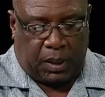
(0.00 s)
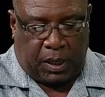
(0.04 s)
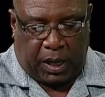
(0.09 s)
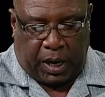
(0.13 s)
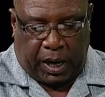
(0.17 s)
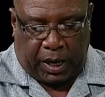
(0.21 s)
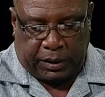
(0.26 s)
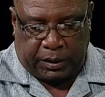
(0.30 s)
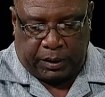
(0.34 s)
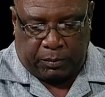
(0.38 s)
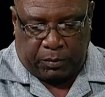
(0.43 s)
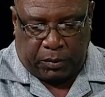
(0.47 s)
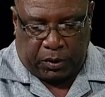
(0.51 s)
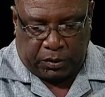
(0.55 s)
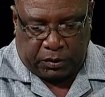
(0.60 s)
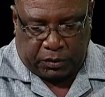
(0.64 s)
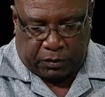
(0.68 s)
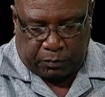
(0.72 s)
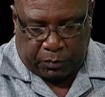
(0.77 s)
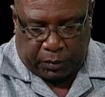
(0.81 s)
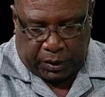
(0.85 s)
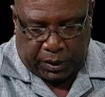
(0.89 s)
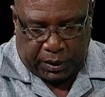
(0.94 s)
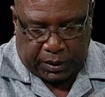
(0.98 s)
And the amount of
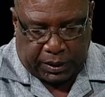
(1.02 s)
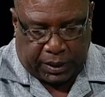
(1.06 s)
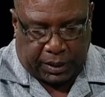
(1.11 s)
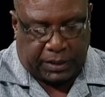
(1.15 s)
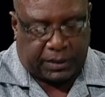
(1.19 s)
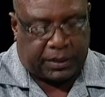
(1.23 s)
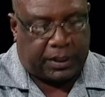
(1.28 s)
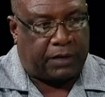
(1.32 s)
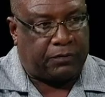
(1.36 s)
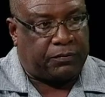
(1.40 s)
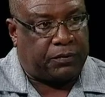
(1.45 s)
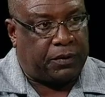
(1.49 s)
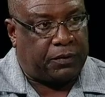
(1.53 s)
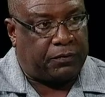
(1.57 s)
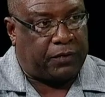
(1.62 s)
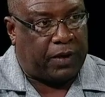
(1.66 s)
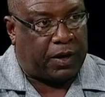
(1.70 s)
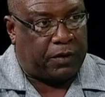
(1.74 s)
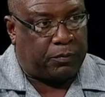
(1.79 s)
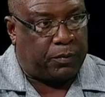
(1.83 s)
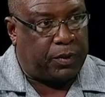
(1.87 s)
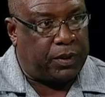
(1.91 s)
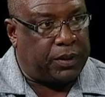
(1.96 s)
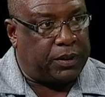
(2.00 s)
money set aside for
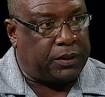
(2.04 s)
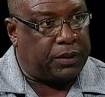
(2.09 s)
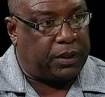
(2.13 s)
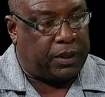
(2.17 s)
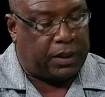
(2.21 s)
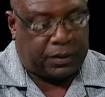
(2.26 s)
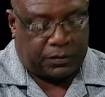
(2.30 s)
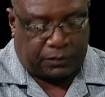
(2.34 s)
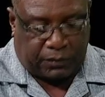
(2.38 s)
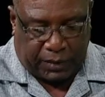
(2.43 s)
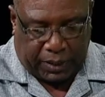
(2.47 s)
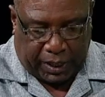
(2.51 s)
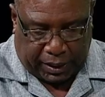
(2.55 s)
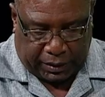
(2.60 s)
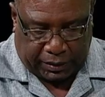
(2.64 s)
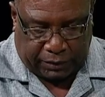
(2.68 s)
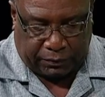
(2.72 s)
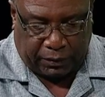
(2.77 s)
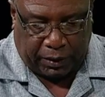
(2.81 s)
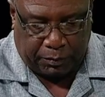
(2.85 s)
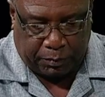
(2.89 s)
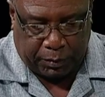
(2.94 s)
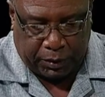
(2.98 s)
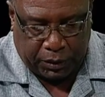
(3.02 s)
$5 million for that,
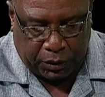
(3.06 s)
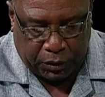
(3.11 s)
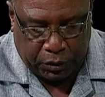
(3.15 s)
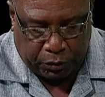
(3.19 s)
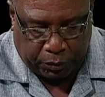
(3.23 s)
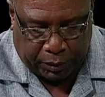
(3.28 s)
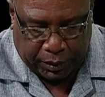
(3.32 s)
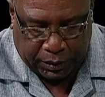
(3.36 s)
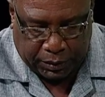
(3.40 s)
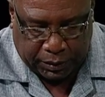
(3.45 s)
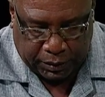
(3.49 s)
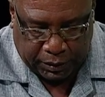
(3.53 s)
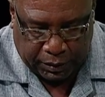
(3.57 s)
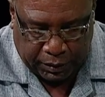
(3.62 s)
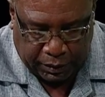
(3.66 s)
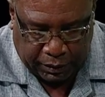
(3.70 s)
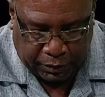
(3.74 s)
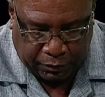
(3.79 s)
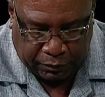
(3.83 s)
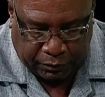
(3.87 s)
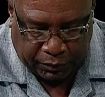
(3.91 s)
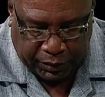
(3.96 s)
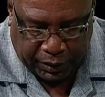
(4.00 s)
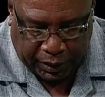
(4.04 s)
$5 million US
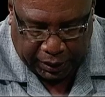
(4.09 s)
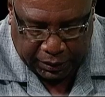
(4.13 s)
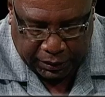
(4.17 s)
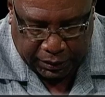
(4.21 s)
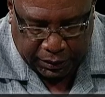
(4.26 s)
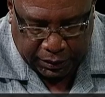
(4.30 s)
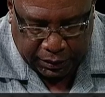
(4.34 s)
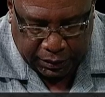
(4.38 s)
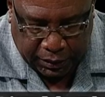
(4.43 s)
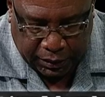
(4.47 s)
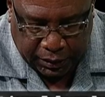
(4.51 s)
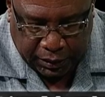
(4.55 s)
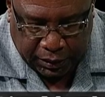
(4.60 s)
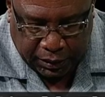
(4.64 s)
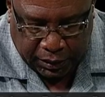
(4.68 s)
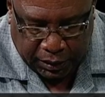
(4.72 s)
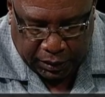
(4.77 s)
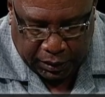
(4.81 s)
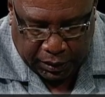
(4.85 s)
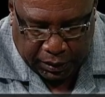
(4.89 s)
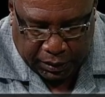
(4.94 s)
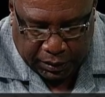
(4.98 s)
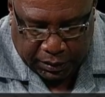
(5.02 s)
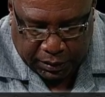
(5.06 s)
for that,
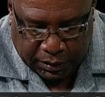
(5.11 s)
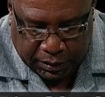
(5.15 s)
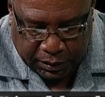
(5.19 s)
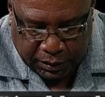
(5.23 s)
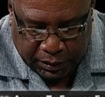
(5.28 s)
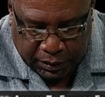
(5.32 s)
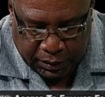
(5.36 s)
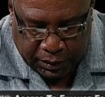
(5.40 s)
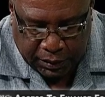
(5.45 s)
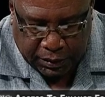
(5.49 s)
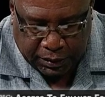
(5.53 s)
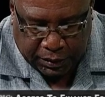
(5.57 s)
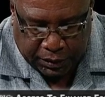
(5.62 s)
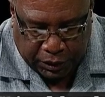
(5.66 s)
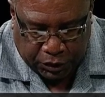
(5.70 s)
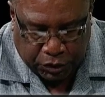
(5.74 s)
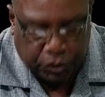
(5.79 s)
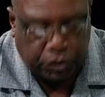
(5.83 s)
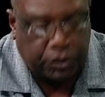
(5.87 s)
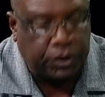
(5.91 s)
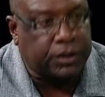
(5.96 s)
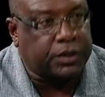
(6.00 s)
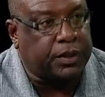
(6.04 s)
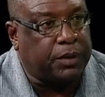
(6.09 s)
is
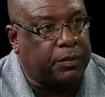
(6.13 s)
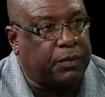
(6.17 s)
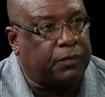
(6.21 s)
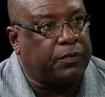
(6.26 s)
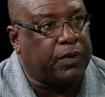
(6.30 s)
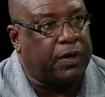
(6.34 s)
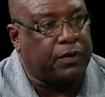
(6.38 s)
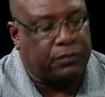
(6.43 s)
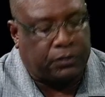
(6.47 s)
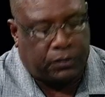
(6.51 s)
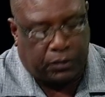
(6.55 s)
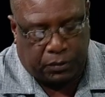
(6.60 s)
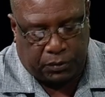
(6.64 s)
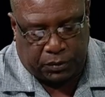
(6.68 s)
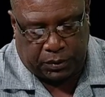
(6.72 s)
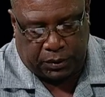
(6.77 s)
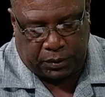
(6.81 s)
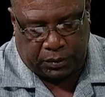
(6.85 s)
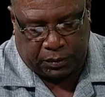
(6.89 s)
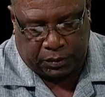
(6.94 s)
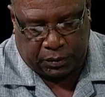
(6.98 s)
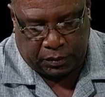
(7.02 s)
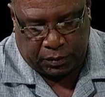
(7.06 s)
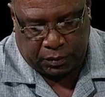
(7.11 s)

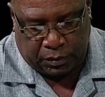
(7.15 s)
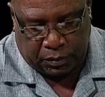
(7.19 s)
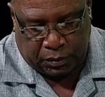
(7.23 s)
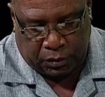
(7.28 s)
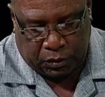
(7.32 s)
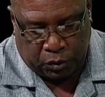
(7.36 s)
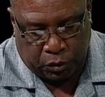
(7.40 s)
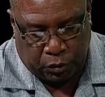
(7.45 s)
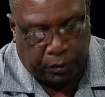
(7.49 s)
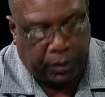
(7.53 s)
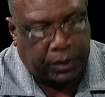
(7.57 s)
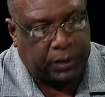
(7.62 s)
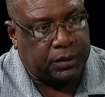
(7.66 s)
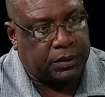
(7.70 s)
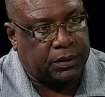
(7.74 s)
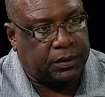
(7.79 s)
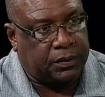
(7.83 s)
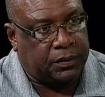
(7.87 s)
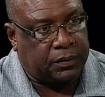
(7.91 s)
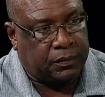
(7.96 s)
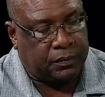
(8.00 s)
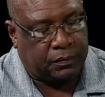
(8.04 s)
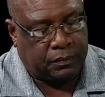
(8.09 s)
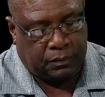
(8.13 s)
675,000
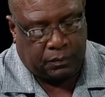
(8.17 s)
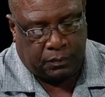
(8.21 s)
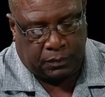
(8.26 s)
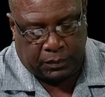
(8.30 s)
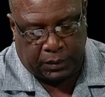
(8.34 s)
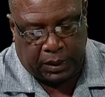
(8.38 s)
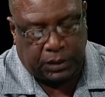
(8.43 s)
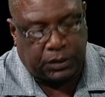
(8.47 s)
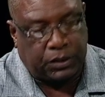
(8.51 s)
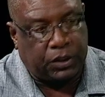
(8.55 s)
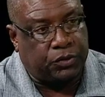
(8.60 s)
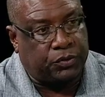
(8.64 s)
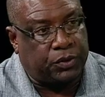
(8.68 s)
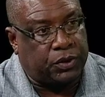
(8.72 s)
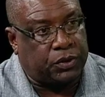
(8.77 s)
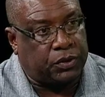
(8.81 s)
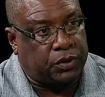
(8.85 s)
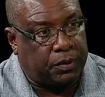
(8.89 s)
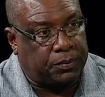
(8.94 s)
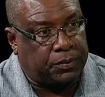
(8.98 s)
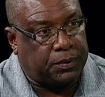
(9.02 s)
US. That's interest subsidy.